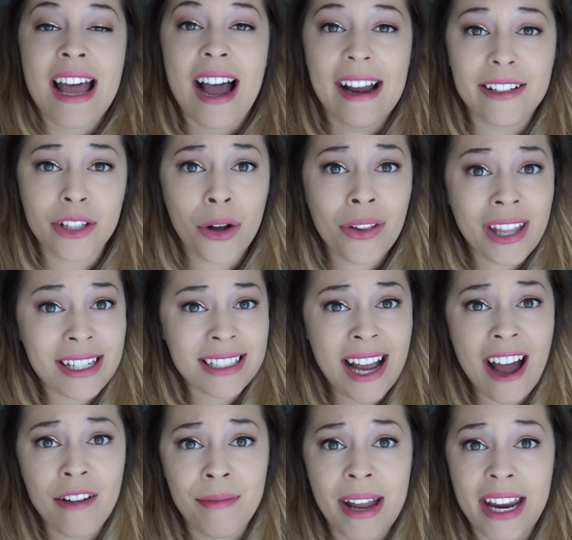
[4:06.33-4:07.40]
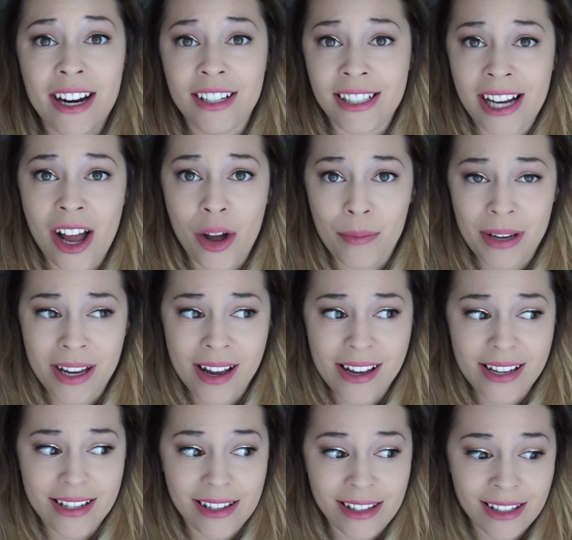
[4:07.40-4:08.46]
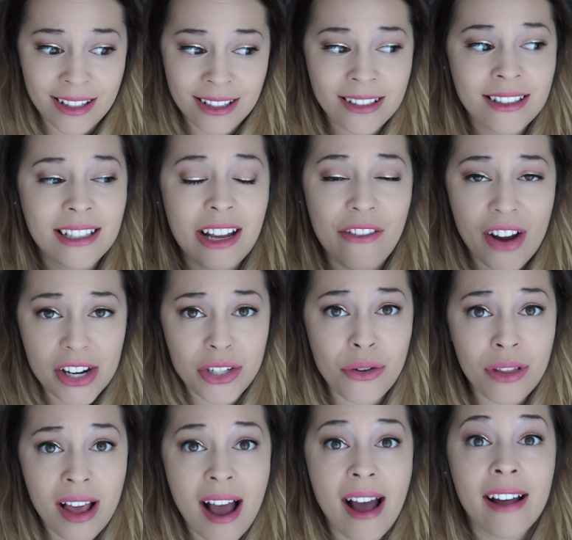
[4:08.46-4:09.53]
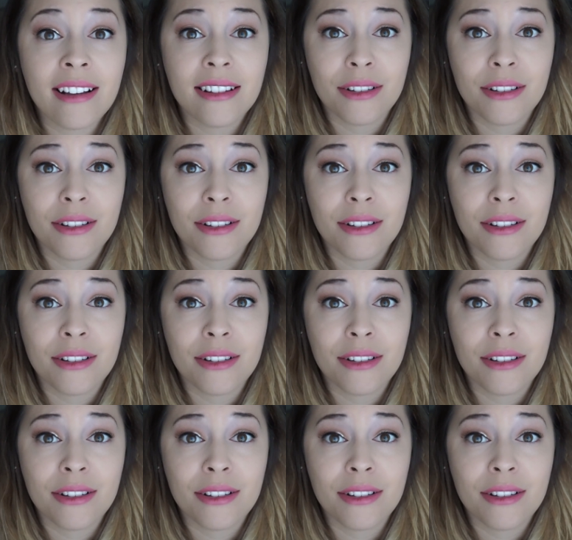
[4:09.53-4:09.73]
I don't like to have my hair down, because if I do that,